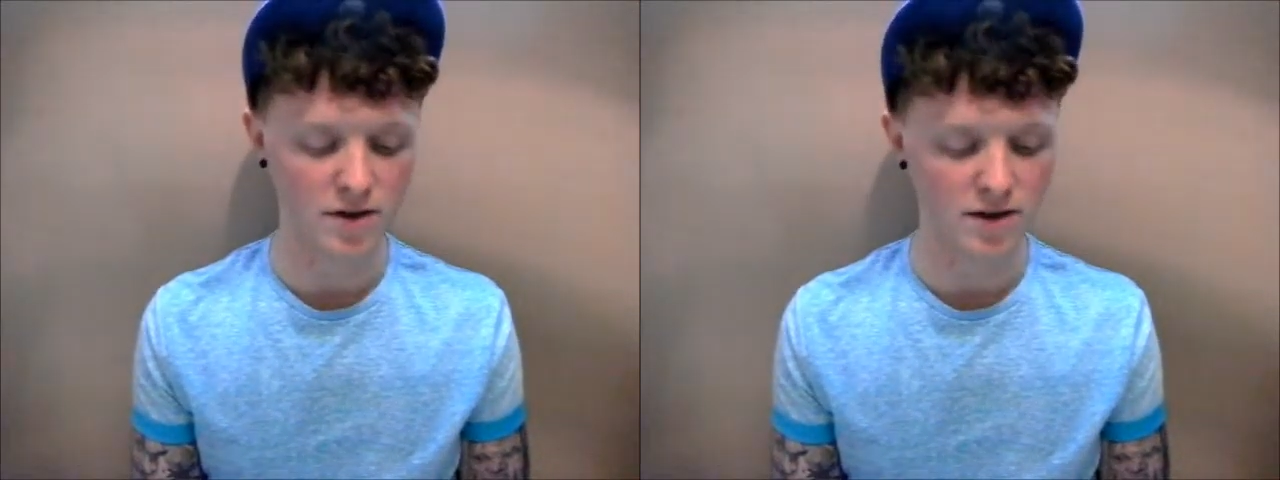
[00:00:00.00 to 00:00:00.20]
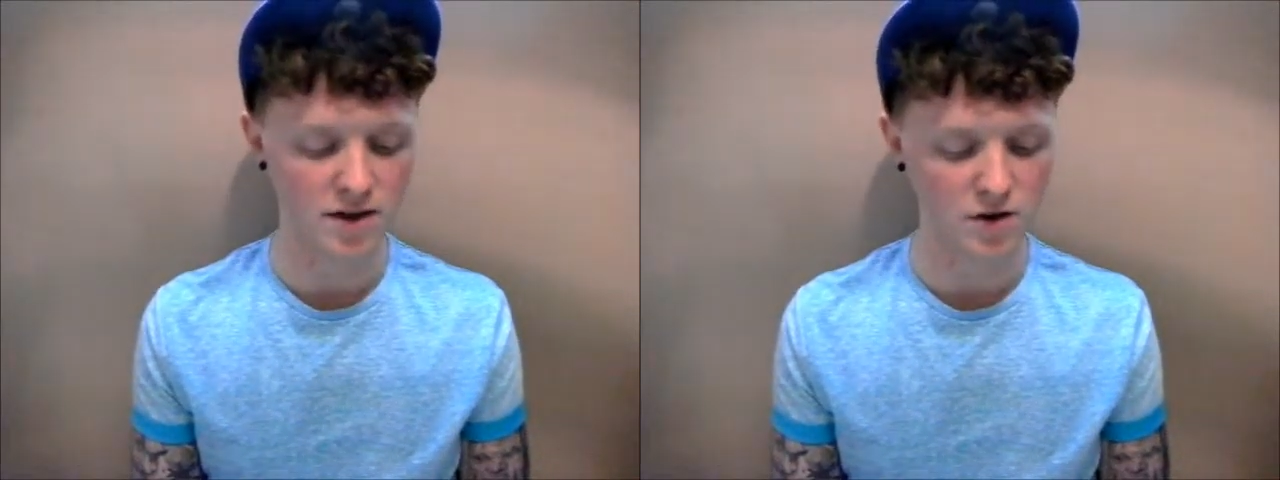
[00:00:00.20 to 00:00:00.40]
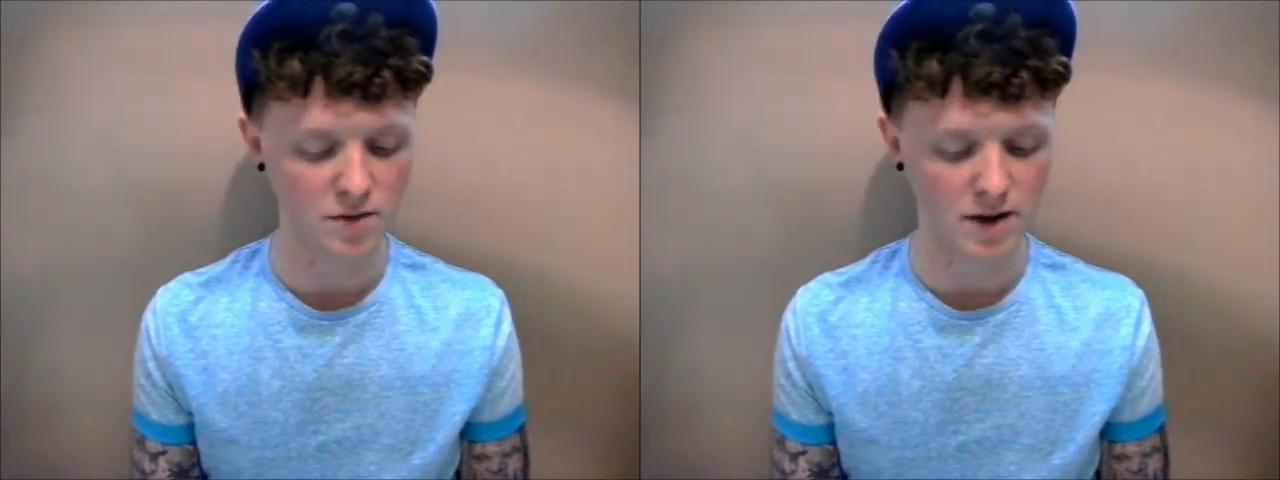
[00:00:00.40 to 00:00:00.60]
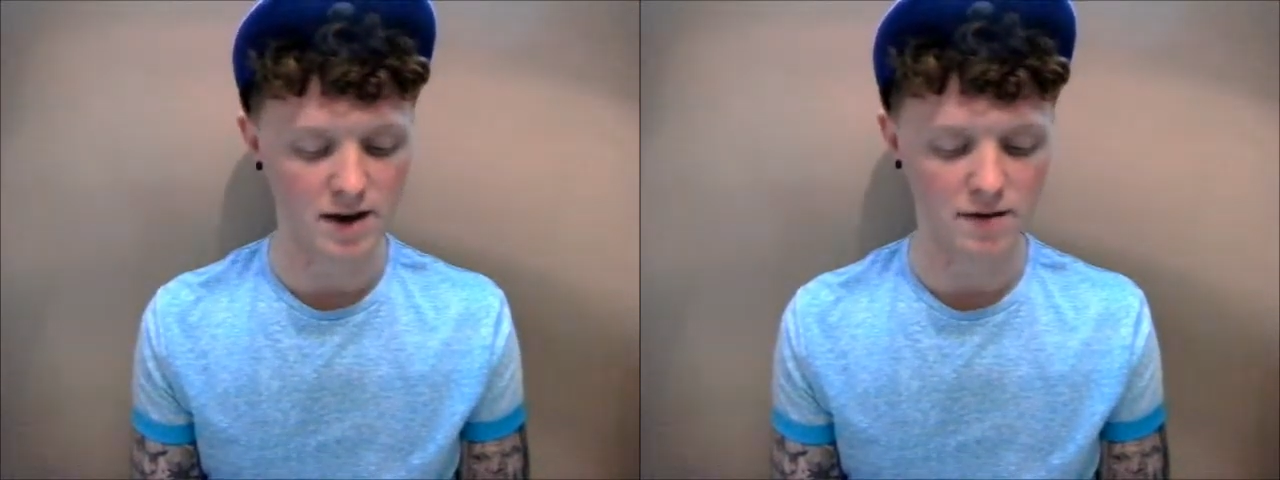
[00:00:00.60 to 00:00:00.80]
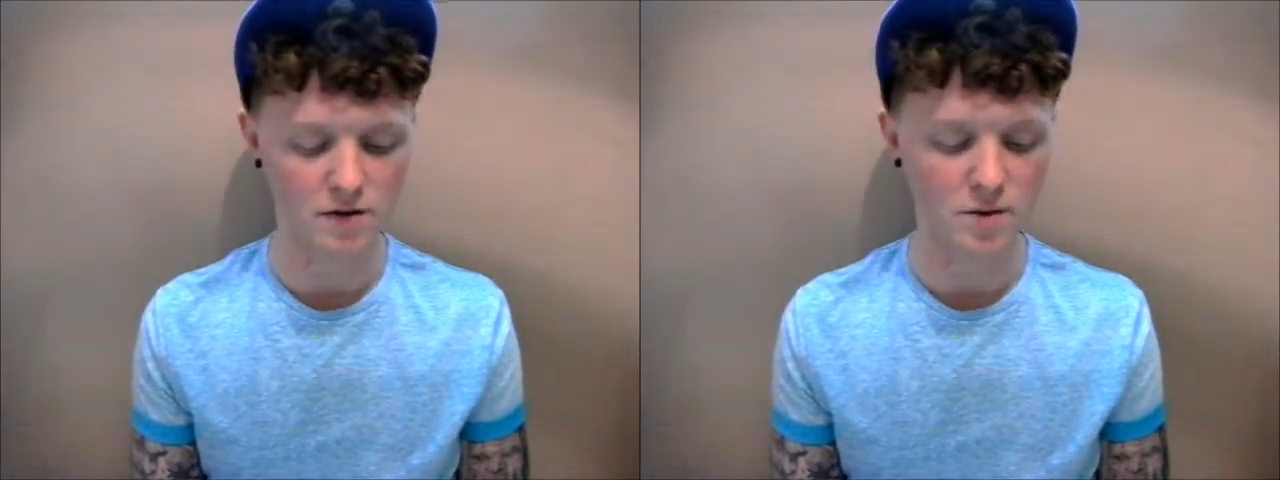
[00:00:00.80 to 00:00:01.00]
decision
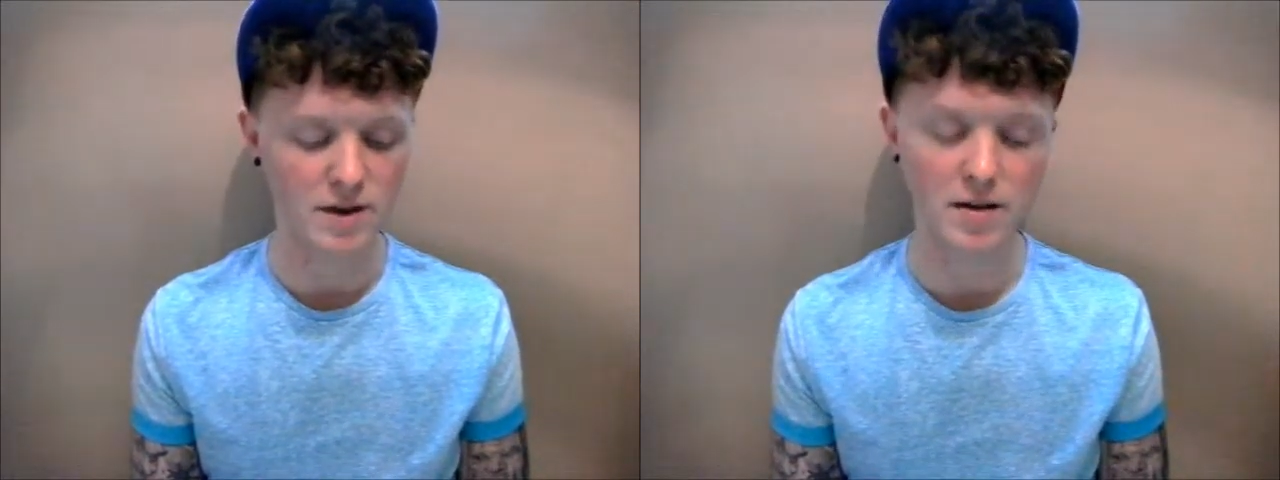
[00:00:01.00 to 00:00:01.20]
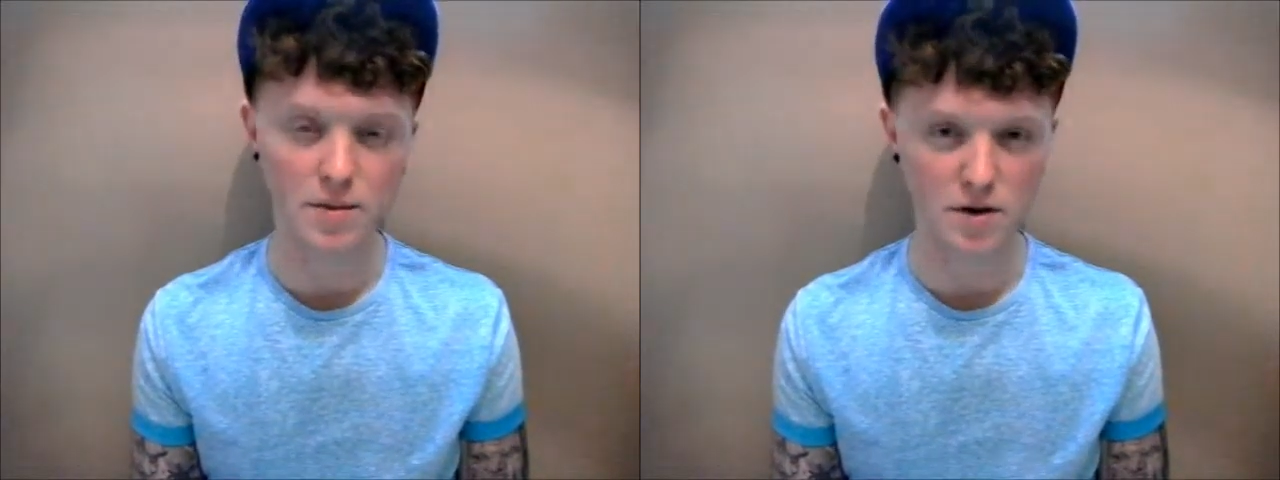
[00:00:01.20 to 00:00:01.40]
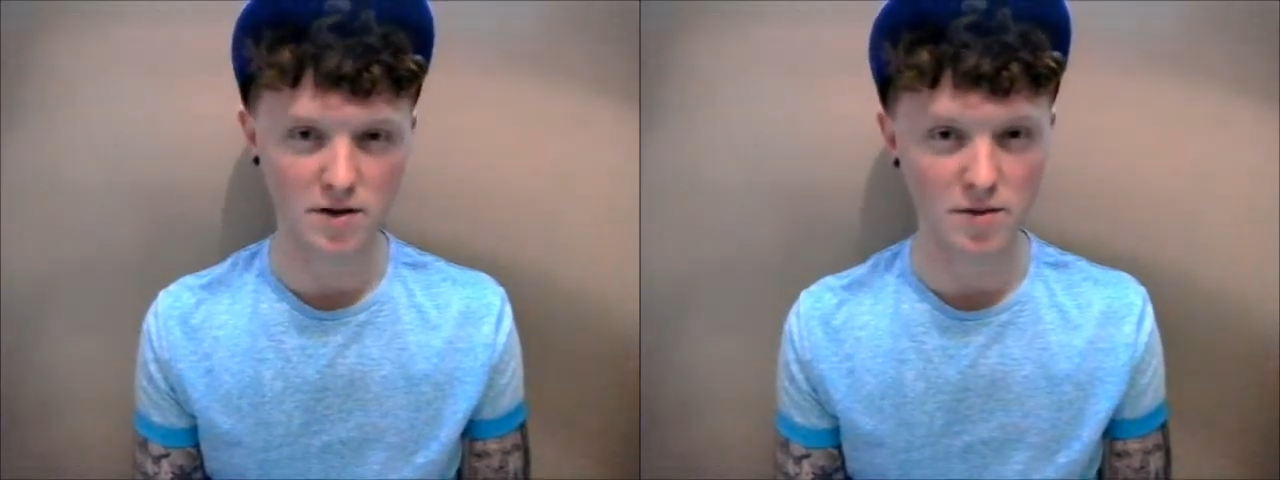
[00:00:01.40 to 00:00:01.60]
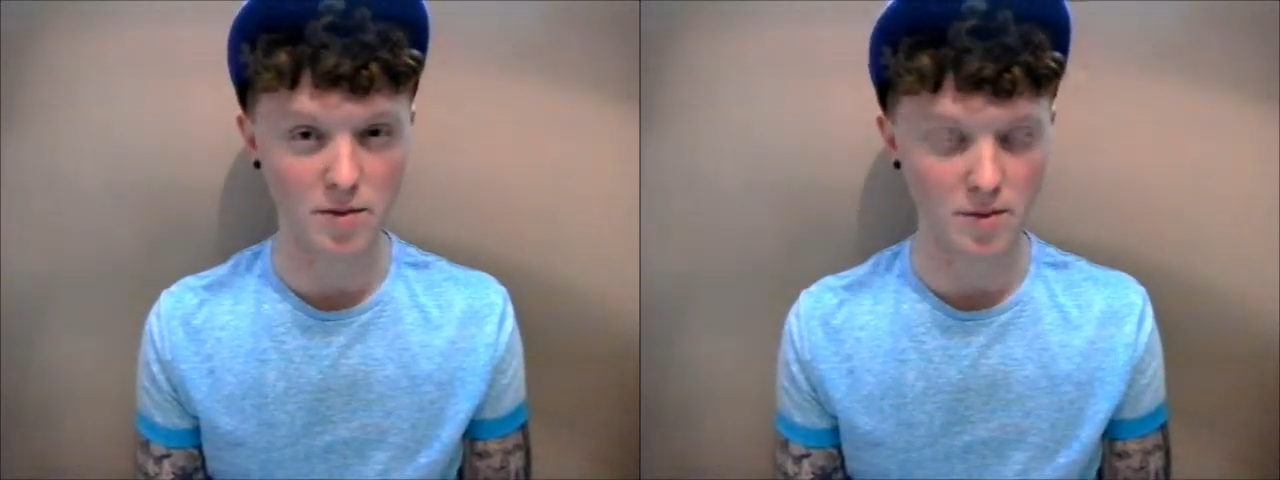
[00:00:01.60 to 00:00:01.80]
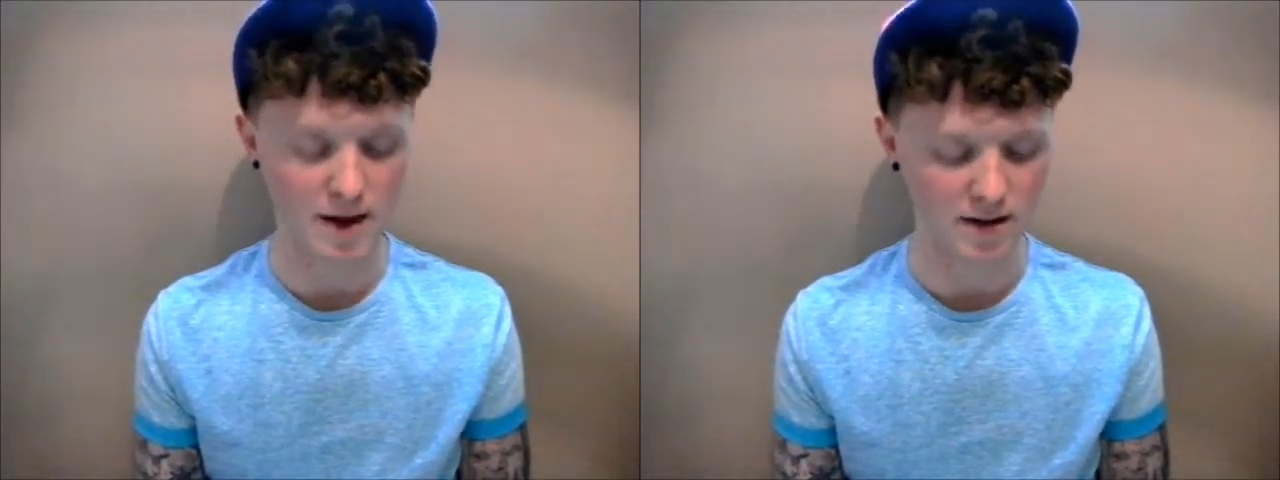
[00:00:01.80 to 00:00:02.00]
making from a young person's
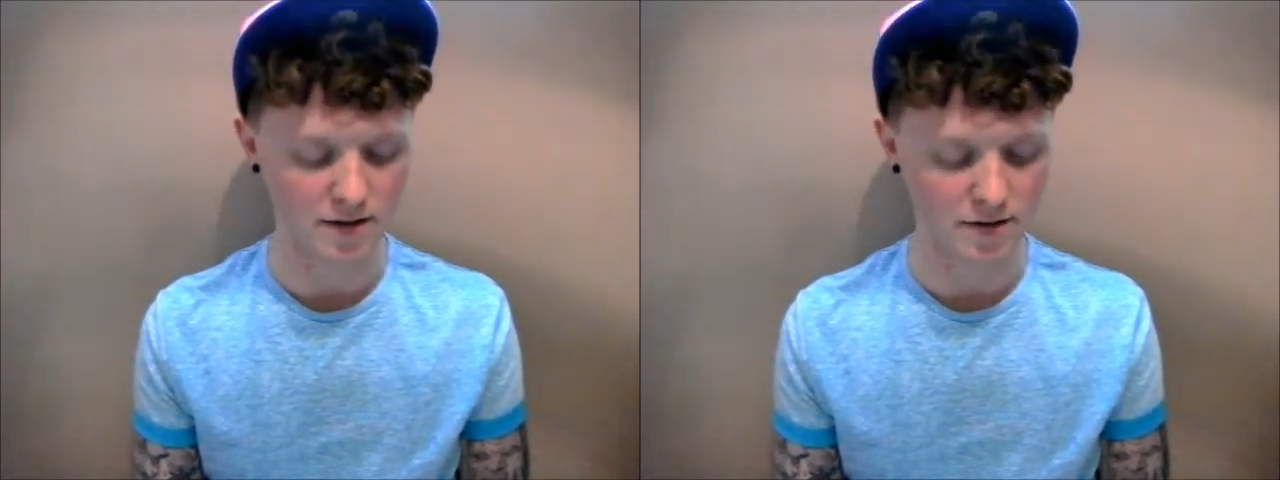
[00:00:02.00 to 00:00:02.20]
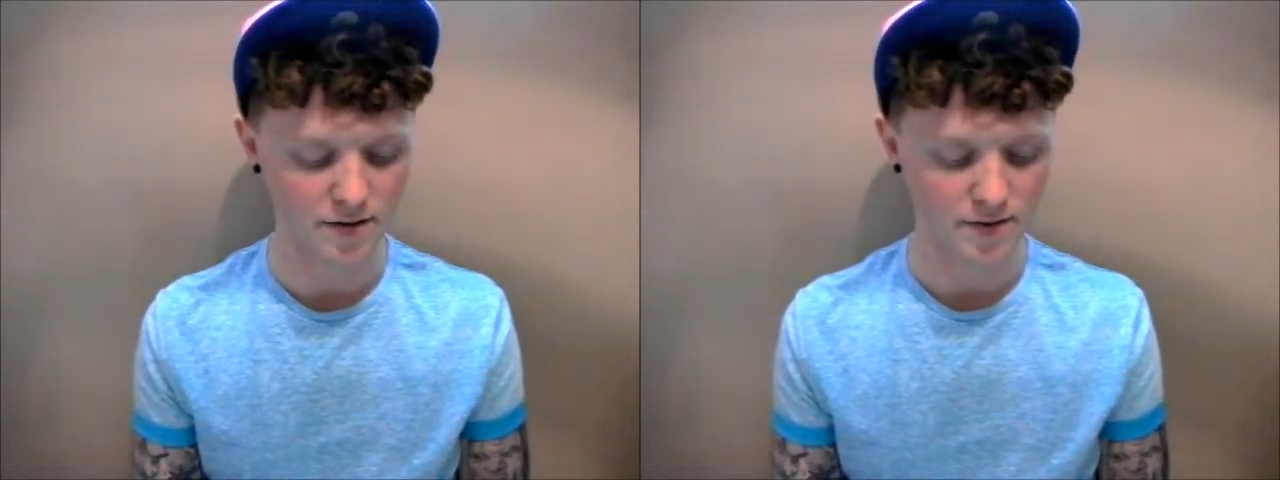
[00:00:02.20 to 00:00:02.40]
perspective.